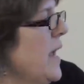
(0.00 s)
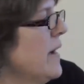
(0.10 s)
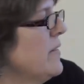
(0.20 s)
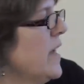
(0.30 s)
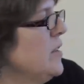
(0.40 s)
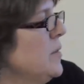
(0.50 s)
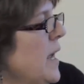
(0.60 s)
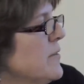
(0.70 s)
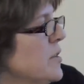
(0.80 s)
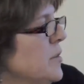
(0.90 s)
have that, you would
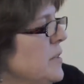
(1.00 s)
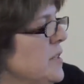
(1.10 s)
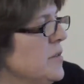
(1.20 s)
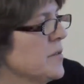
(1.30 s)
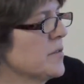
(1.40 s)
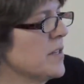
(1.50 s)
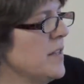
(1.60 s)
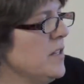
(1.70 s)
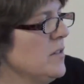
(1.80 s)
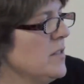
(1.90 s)
have to go into users
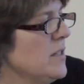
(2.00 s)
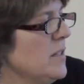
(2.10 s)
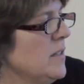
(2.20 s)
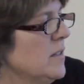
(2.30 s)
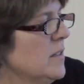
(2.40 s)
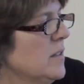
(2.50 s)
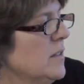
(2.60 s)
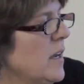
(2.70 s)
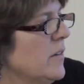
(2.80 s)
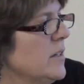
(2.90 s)
and then you'd see
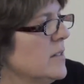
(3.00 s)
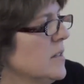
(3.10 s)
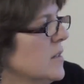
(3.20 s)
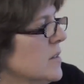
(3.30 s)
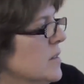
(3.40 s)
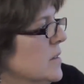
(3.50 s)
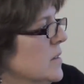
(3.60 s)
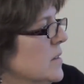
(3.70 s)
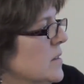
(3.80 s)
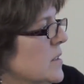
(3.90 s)
how it is here.
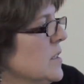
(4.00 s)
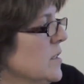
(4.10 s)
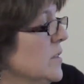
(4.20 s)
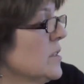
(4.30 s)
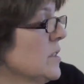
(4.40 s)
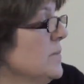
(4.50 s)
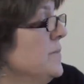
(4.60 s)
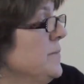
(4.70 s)
It's a good question.